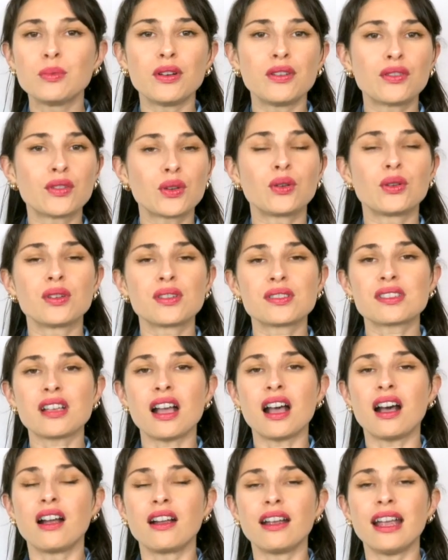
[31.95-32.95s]
of course,
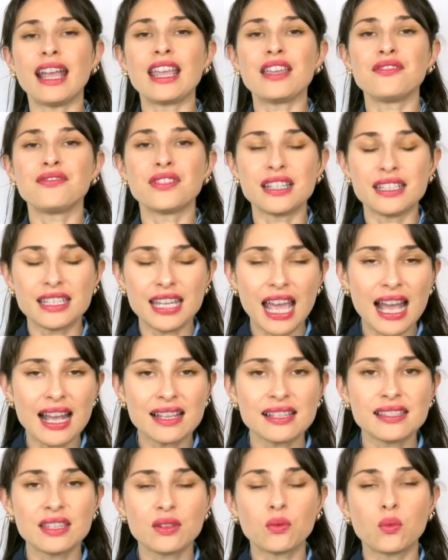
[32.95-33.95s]
are a
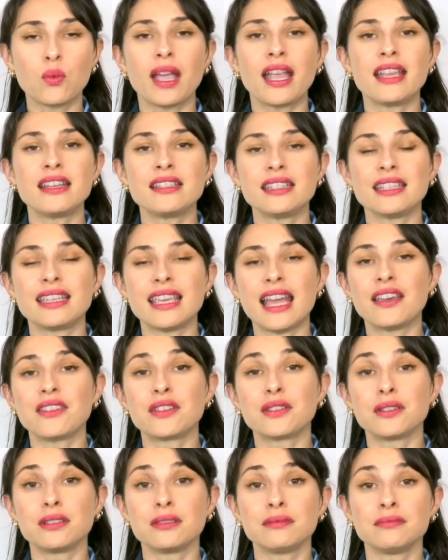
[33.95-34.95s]
fantastic way to
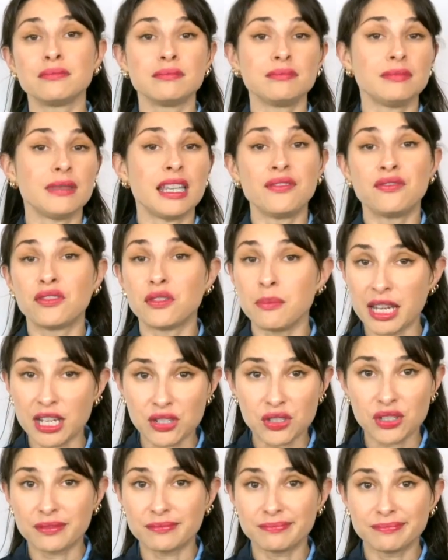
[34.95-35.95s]
gather
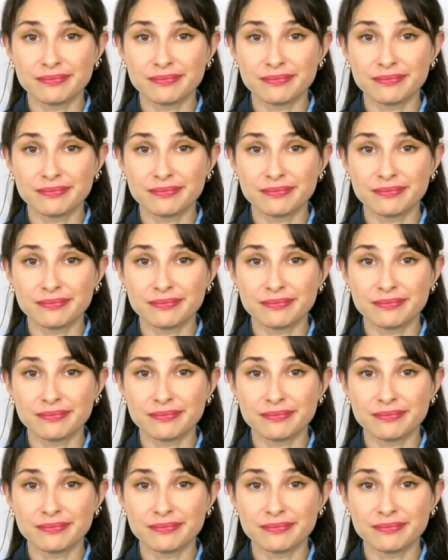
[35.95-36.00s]
information.